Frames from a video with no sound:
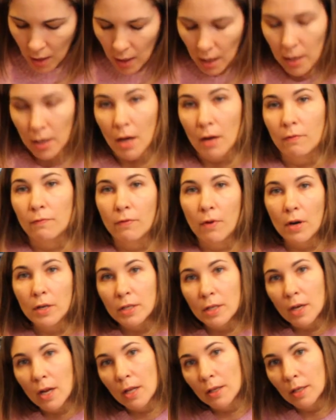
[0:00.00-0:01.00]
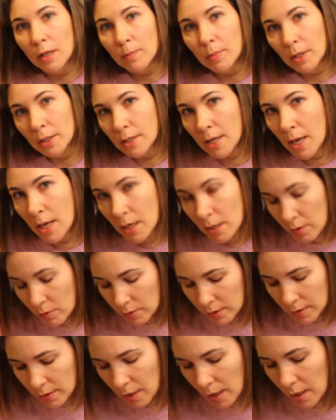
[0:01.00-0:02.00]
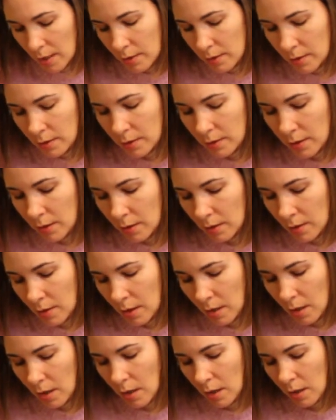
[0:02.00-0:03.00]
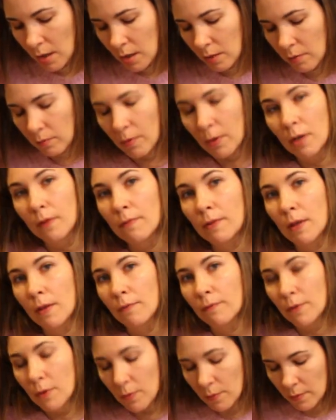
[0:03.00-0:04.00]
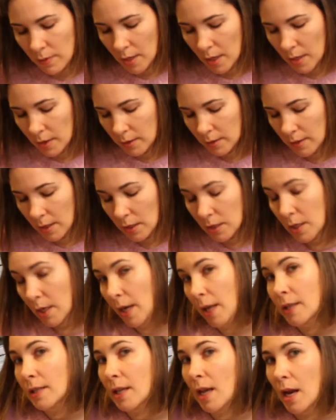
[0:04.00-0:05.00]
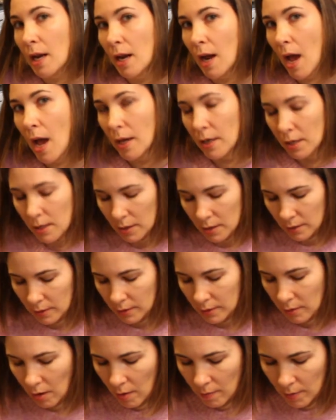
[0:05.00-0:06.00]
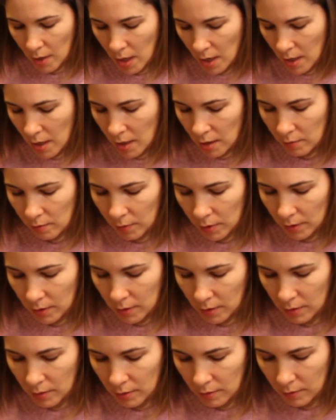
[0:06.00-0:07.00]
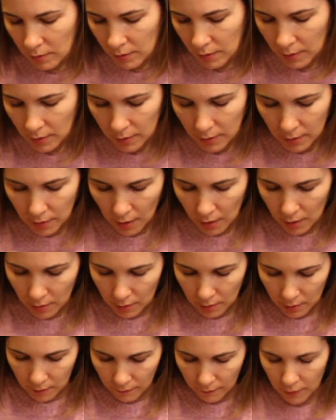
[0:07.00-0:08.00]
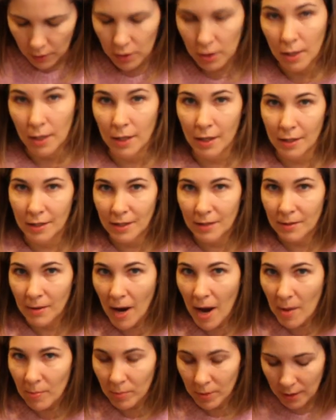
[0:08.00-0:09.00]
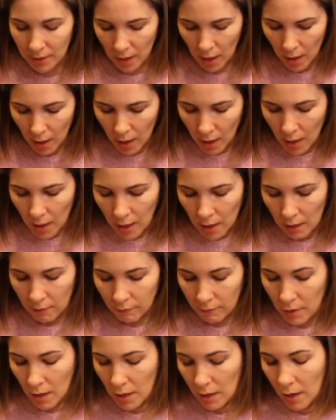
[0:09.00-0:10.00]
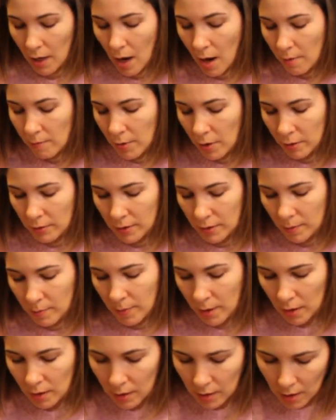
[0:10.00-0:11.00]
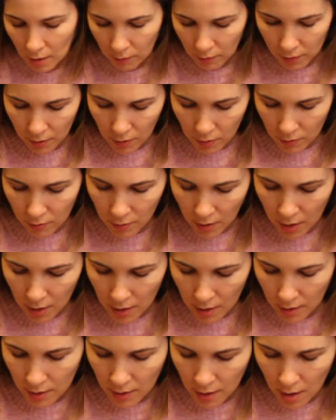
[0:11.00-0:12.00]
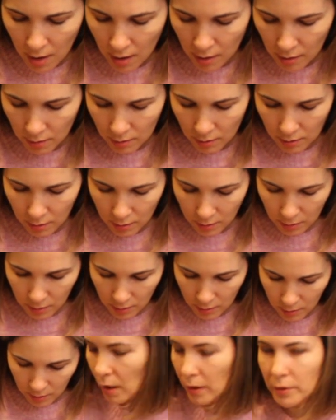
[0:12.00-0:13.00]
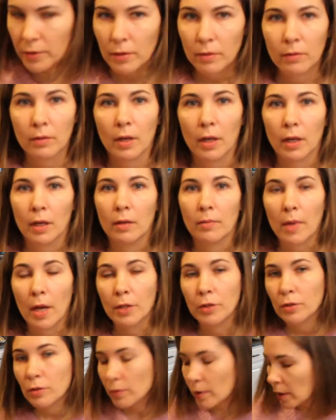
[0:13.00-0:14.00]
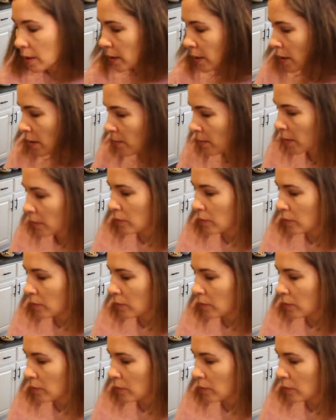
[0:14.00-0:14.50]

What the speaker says: And unfortunately, potato skins are one of the few things that chickens cannot eat. So I'm not able to use the skins for chicken scraps. If you had a compost bin, they would go great in there. Also, I do want to get my